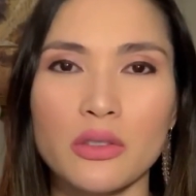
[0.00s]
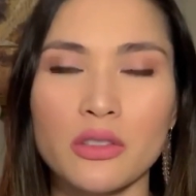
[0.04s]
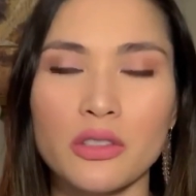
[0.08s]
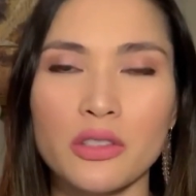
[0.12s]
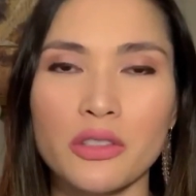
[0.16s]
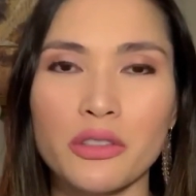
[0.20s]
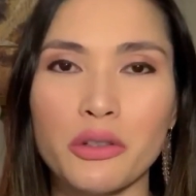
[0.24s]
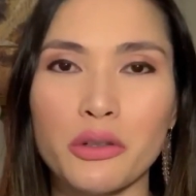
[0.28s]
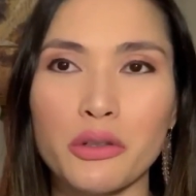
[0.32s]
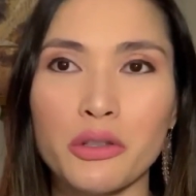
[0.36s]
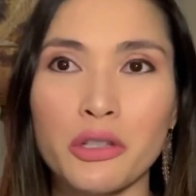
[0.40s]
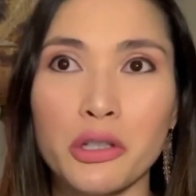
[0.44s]

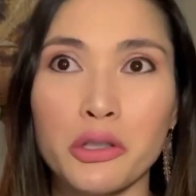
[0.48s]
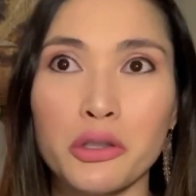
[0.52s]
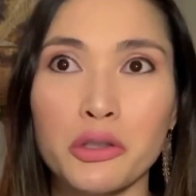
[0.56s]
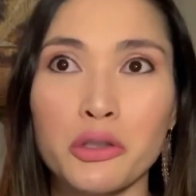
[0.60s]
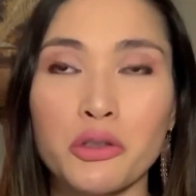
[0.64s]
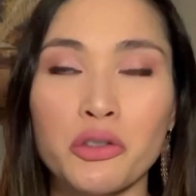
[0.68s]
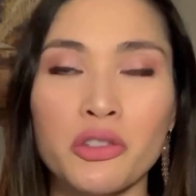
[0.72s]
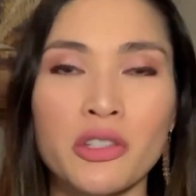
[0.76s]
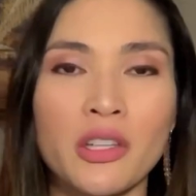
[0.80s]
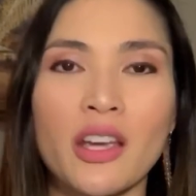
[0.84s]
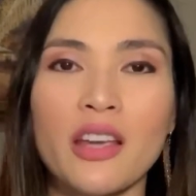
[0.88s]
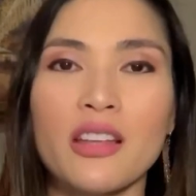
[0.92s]
You know, like
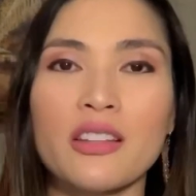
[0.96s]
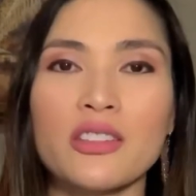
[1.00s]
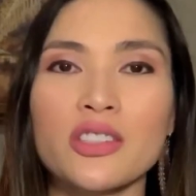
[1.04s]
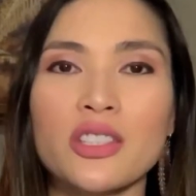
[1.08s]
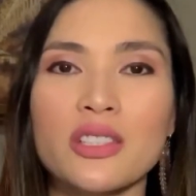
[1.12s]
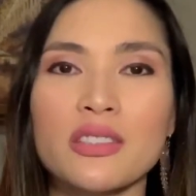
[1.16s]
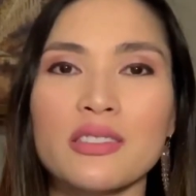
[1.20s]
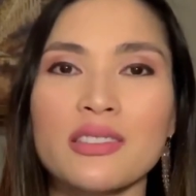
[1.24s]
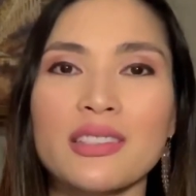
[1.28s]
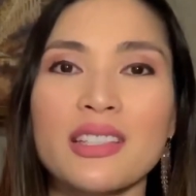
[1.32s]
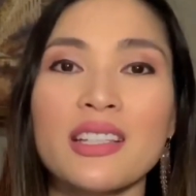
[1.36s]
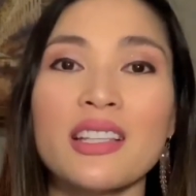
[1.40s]
you can't
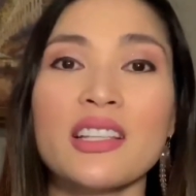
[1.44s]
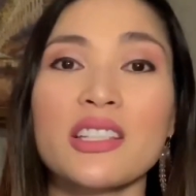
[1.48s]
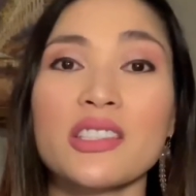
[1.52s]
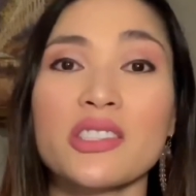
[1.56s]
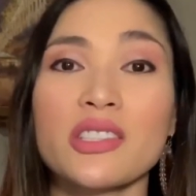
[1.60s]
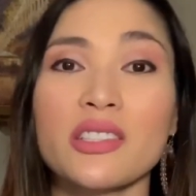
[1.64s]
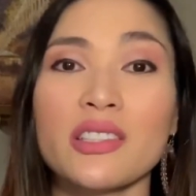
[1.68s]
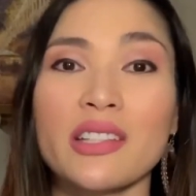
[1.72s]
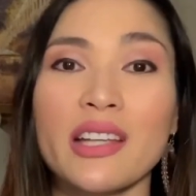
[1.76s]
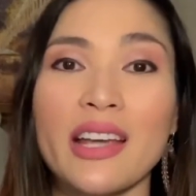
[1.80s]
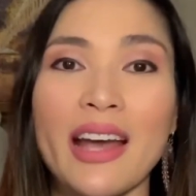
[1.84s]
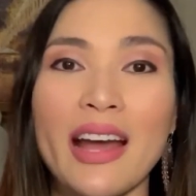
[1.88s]
just
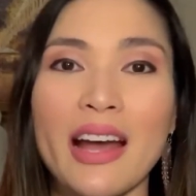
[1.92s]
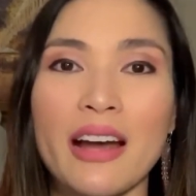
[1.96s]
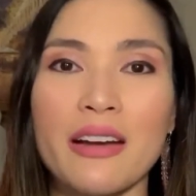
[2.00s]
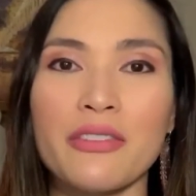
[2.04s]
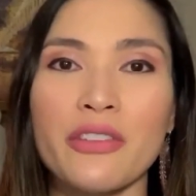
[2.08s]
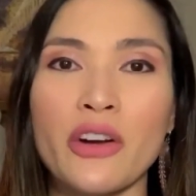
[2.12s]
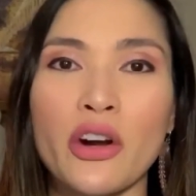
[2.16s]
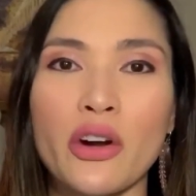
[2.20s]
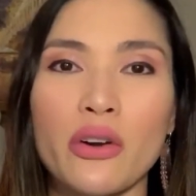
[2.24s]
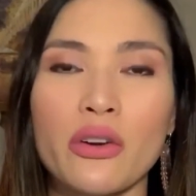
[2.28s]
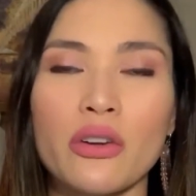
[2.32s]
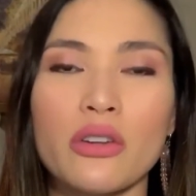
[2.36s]
easily have
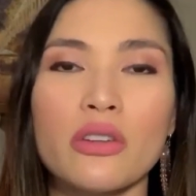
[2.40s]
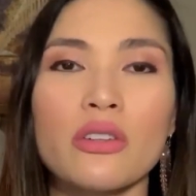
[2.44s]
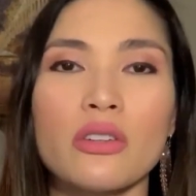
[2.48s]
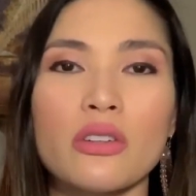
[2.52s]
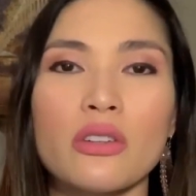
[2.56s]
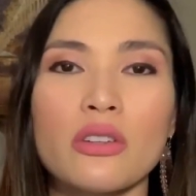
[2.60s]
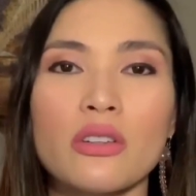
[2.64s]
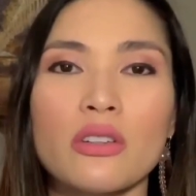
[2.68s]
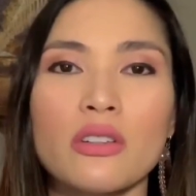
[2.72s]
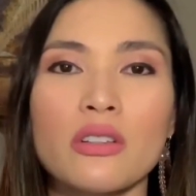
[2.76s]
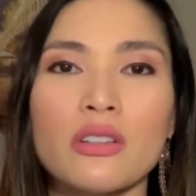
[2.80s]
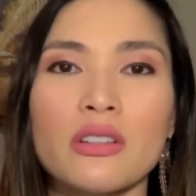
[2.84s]
her.
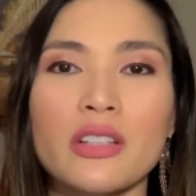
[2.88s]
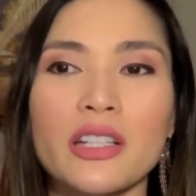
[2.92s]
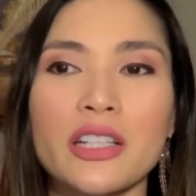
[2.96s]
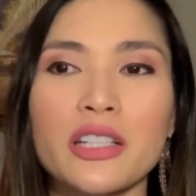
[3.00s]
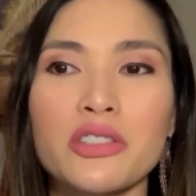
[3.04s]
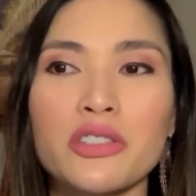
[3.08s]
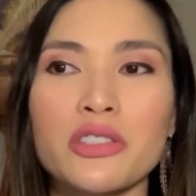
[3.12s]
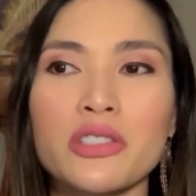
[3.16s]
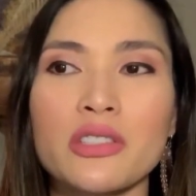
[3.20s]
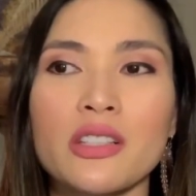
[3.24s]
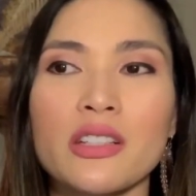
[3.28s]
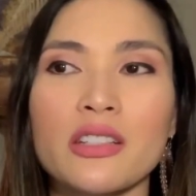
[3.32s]
Like
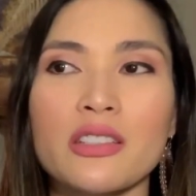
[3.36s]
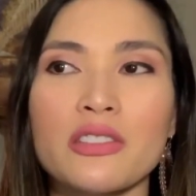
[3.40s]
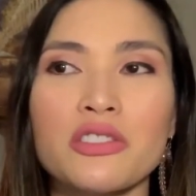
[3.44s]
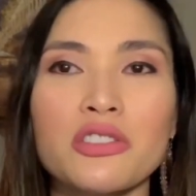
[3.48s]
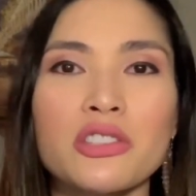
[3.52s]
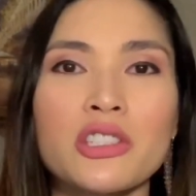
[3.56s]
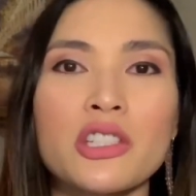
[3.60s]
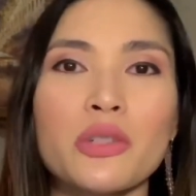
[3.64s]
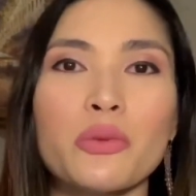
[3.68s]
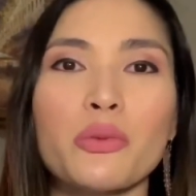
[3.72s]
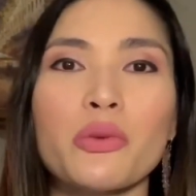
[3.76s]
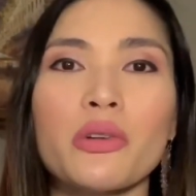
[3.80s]

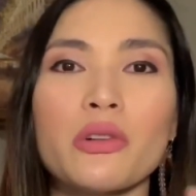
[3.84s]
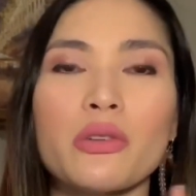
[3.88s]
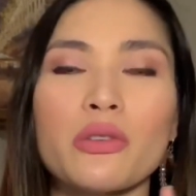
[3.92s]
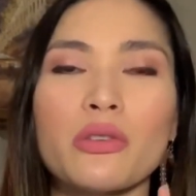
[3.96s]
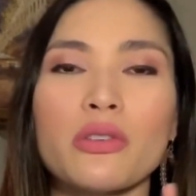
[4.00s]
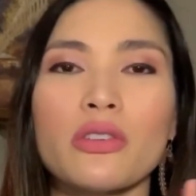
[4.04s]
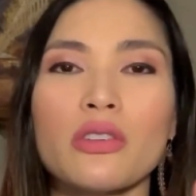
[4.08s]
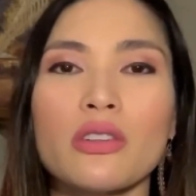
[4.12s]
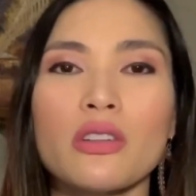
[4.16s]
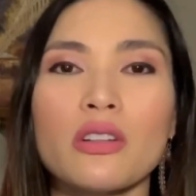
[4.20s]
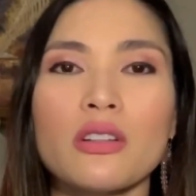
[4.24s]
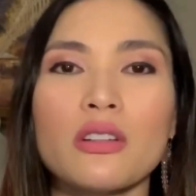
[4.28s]
she will